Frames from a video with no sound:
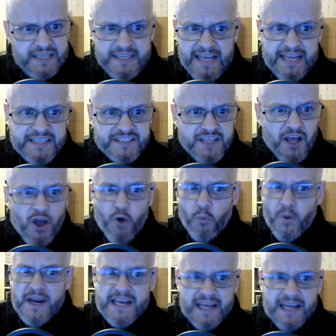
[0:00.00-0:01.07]
Yes,
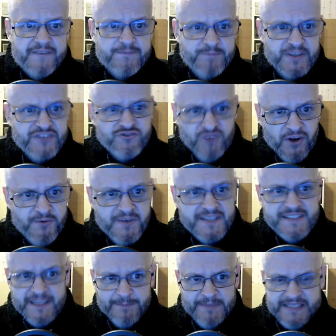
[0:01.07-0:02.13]
we love
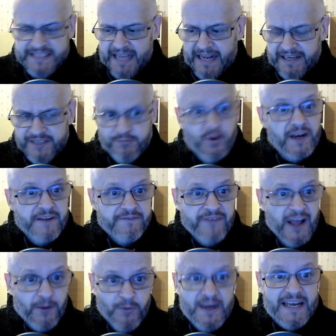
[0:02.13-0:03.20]
Patronus at Mercedes. Well, in
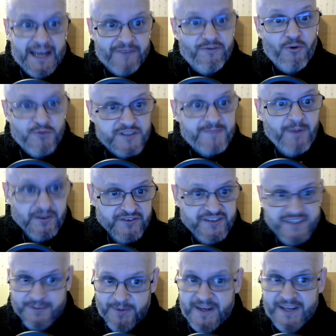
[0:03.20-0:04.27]
fact, we love all
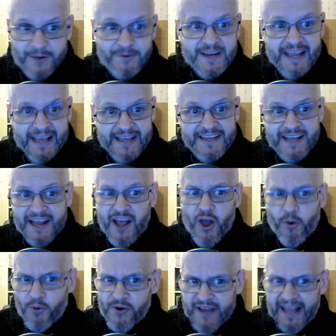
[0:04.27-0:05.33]
sponsors. We don't care. Yeah,
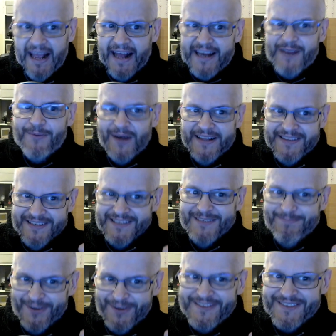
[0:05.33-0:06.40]
we'll get anyone to
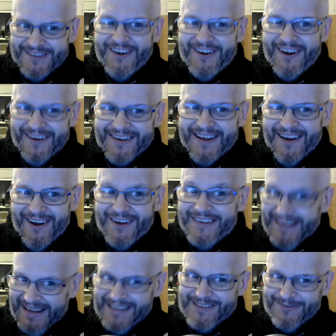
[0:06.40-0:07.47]
sponsor our car.
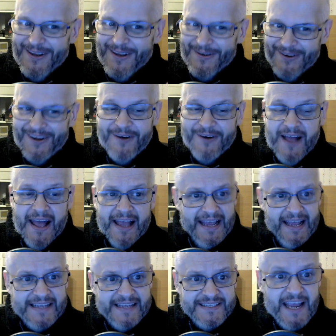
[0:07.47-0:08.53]
Yes, we will.
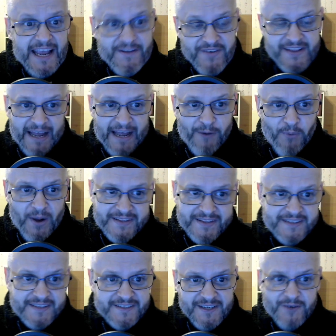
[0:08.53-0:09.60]
Yes, even that one
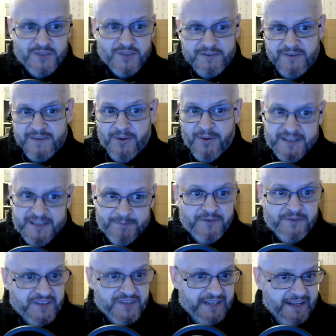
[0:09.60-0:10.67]
that was
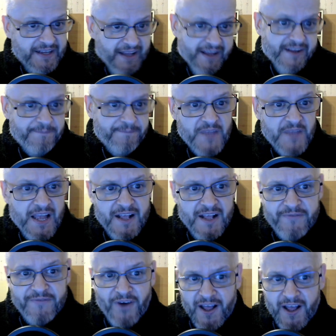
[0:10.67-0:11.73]
responsible for the
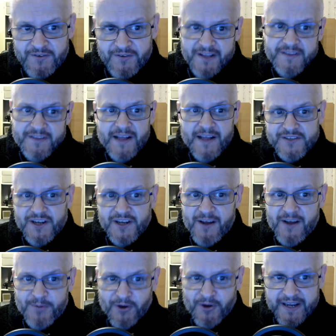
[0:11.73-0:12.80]
fire and that
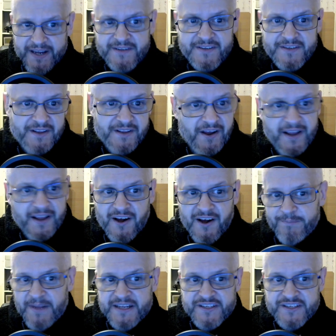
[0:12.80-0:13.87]
tyre blocking that I
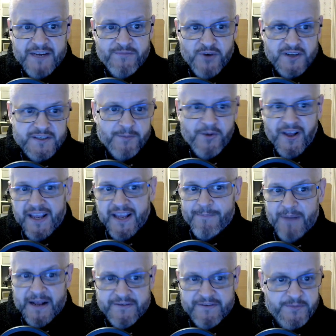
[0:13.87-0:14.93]
can't mention, otherwise I might
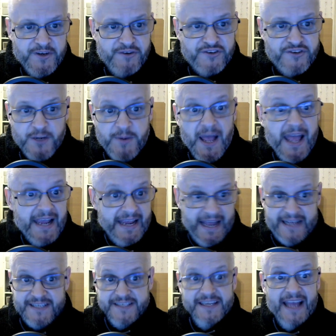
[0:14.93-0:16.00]
get banned from YouTube.
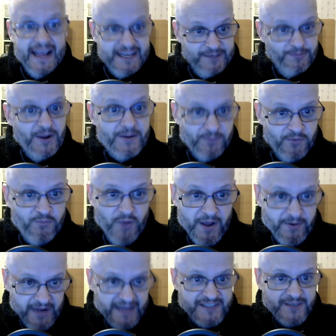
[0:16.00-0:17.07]
Yes,
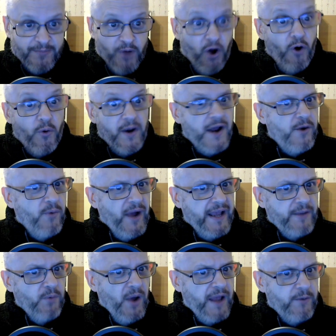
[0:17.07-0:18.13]
we'll get some. Oh no,
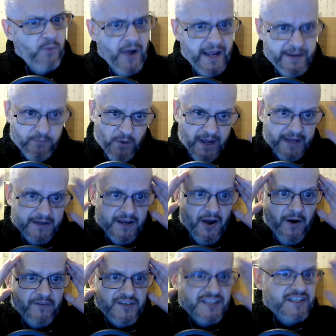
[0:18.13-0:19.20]
wait.
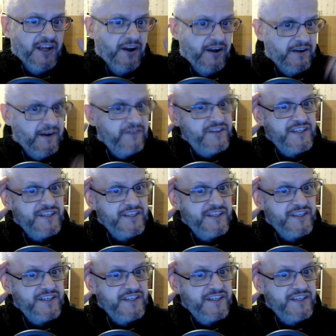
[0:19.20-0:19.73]
No, I've just heard.